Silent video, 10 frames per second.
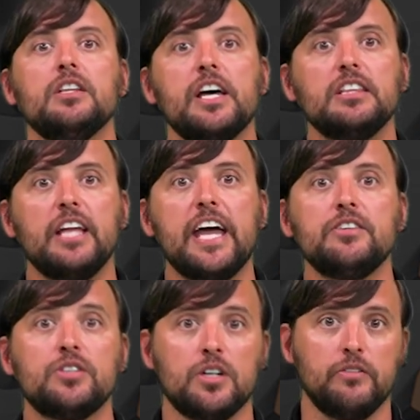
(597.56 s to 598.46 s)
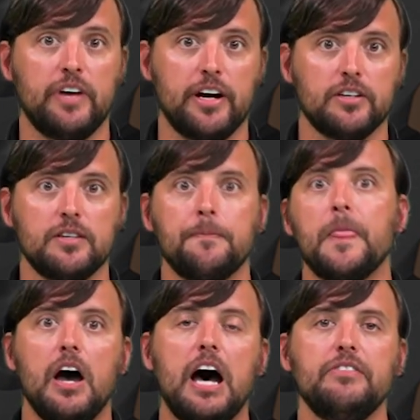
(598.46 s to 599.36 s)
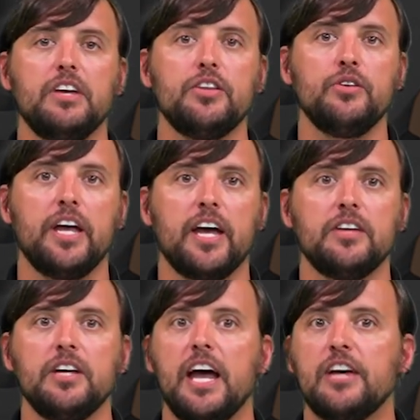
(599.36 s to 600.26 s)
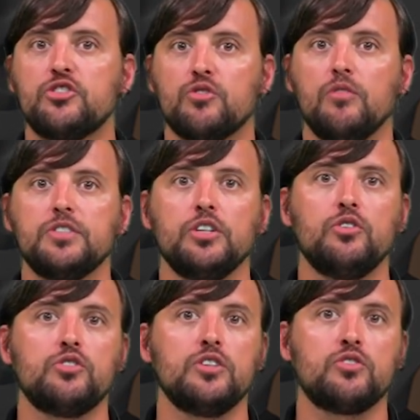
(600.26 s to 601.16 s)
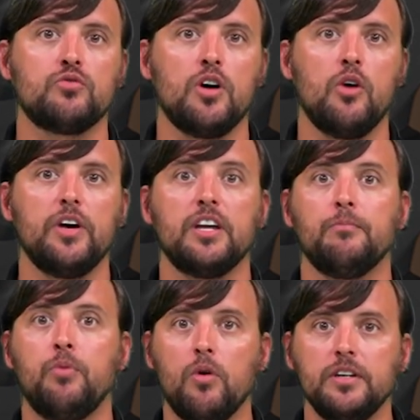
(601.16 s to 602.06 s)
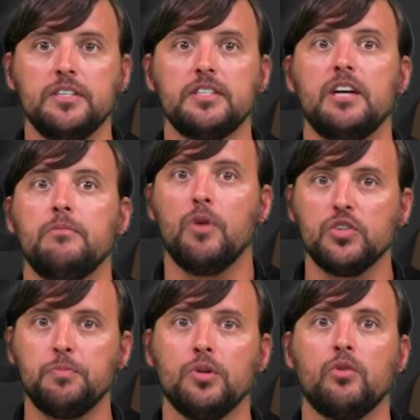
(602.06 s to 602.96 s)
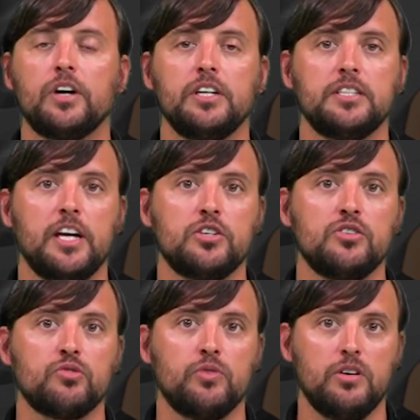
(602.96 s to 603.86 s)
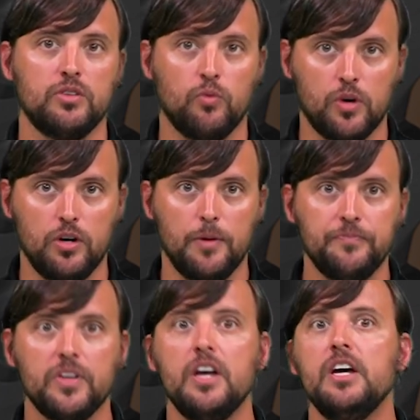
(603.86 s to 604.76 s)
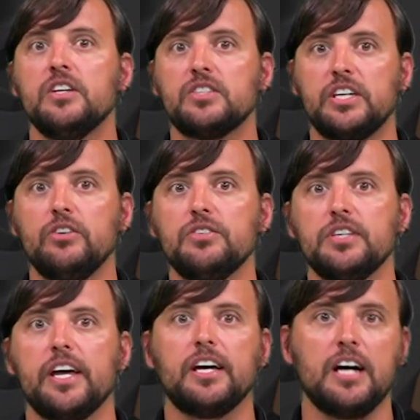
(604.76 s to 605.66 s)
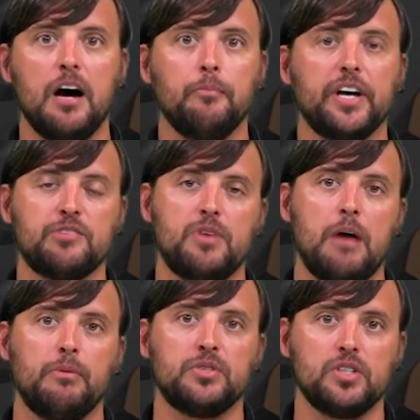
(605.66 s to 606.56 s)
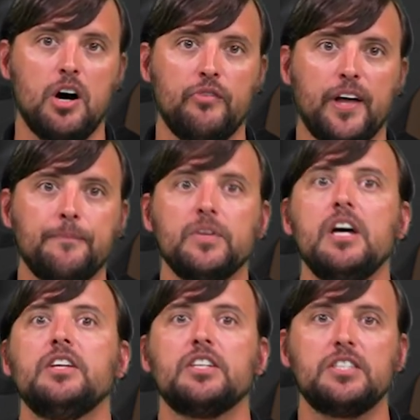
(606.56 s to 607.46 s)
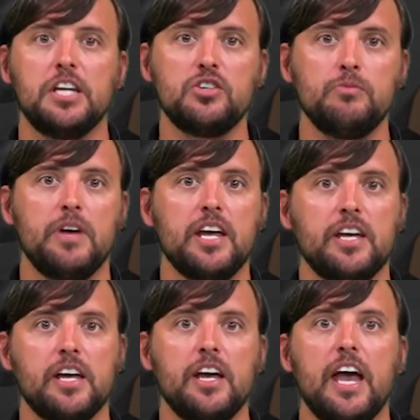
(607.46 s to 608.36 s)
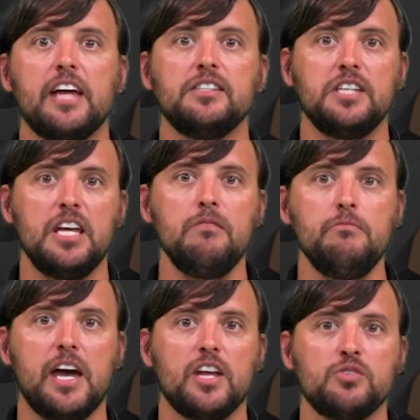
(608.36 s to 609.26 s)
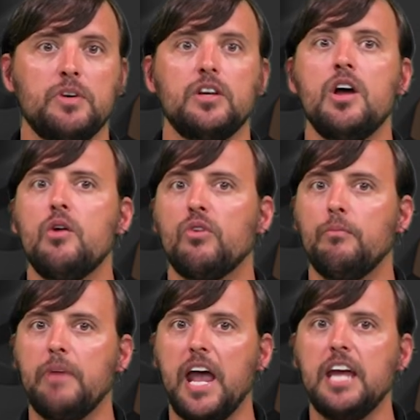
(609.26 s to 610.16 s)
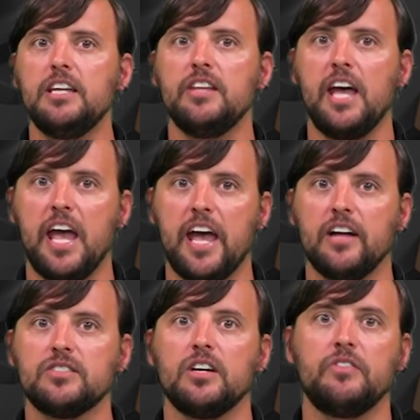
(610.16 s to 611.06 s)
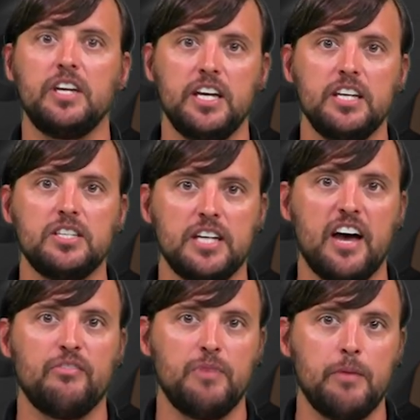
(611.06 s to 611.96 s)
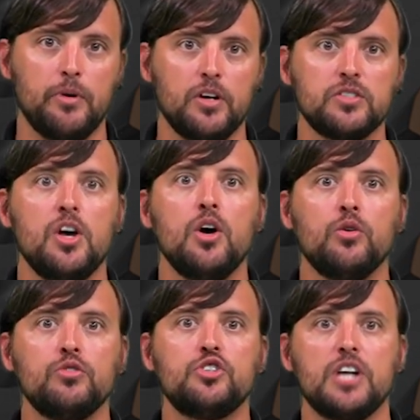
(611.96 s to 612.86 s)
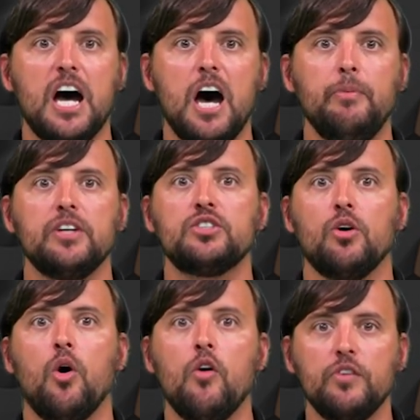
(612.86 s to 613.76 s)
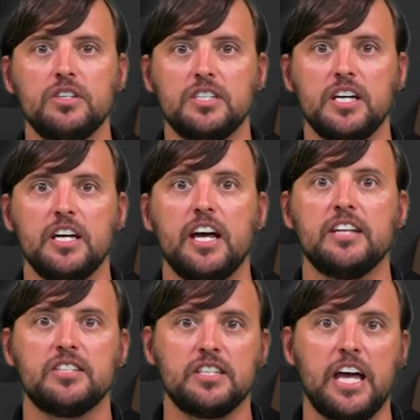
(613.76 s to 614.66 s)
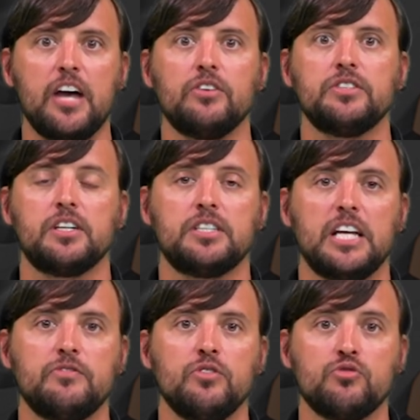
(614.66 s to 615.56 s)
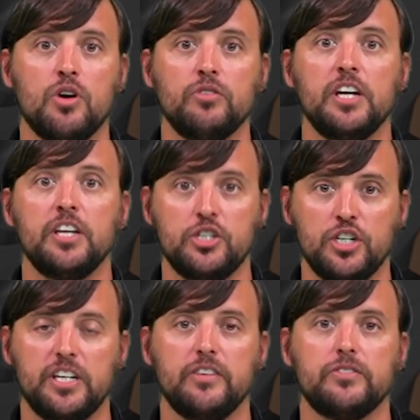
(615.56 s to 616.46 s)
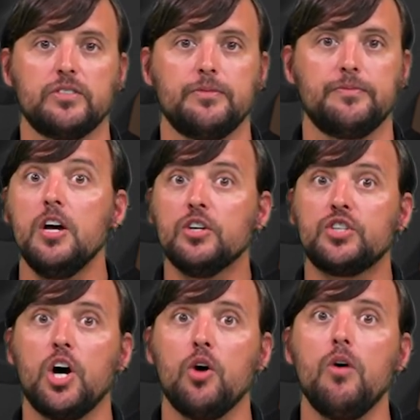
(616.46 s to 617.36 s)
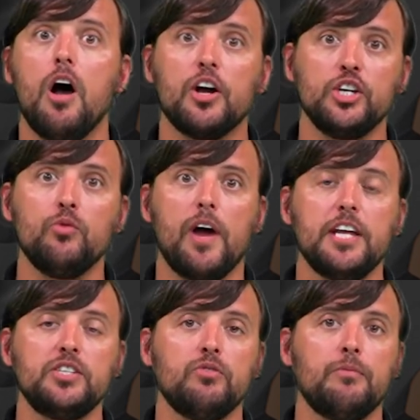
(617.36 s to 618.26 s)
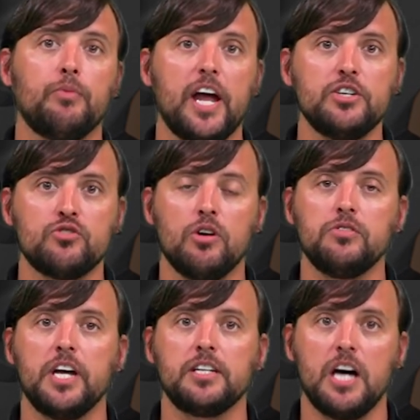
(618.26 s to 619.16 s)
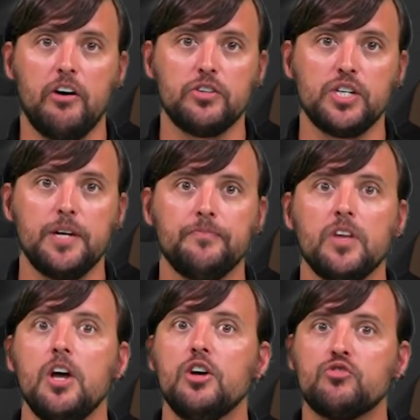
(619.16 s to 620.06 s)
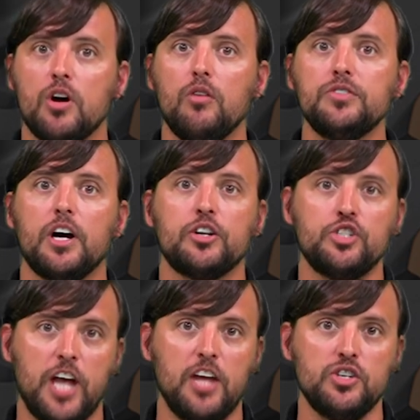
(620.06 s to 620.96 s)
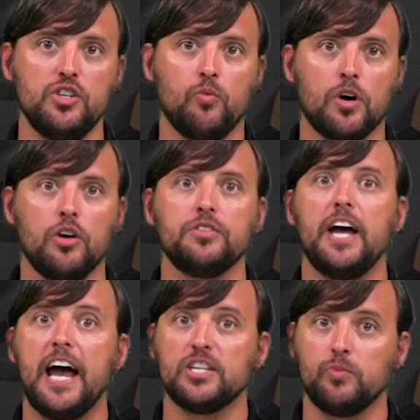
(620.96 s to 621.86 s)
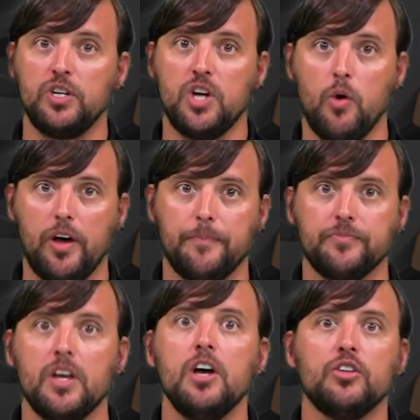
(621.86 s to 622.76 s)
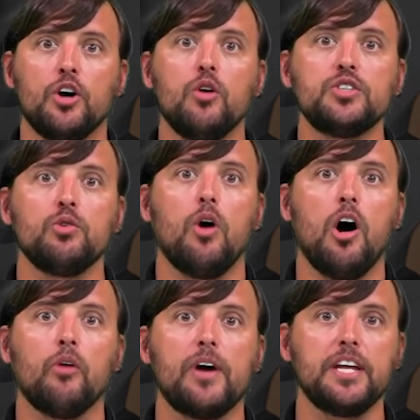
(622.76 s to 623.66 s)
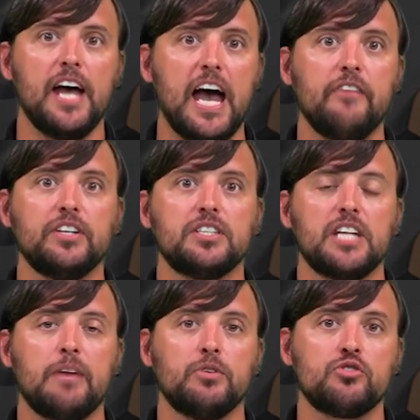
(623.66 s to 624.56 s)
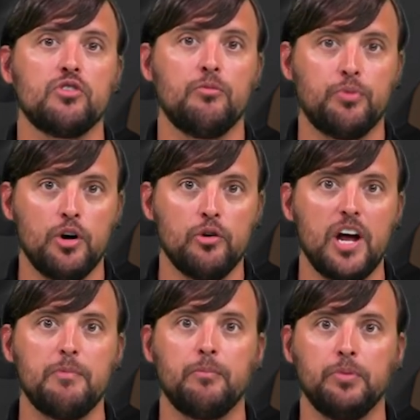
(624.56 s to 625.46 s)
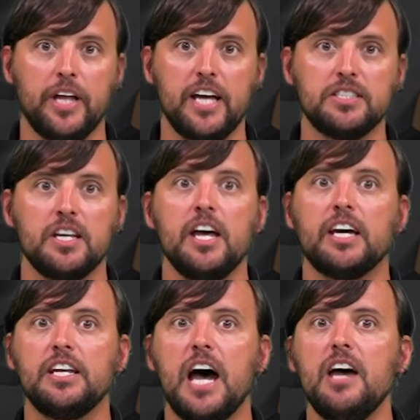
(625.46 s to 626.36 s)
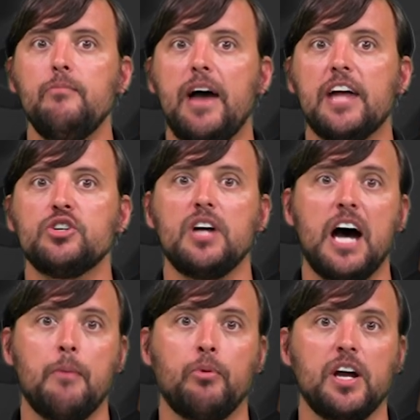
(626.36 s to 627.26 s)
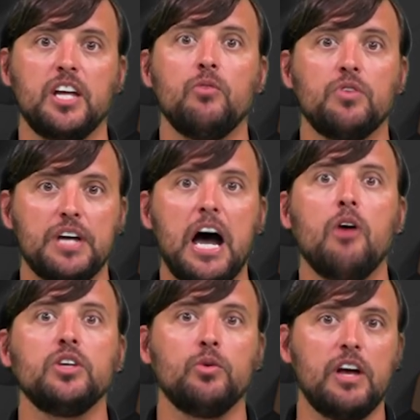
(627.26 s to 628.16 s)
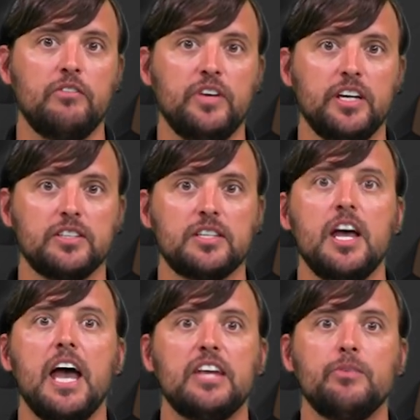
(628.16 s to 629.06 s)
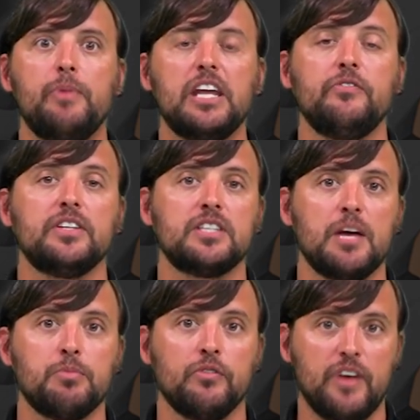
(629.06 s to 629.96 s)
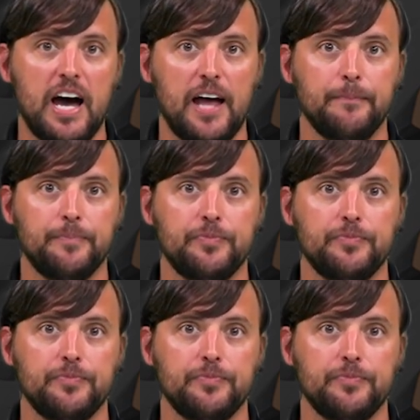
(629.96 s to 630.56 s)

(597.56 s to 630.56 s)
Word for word: like land surveyors, On the other hand, as drone solutions grow in importance multiple organizations around the world, skills like complex problem solving, decision-making, and team management remain in the hands of key staff members whose job is to oversee and scale successful drone initiatives. So, are you ready to embrace drone technology? Drones are changing the world as we know it. Those who already have an established drone program in place cannot imagine operating without UAVs and the benefits they provide.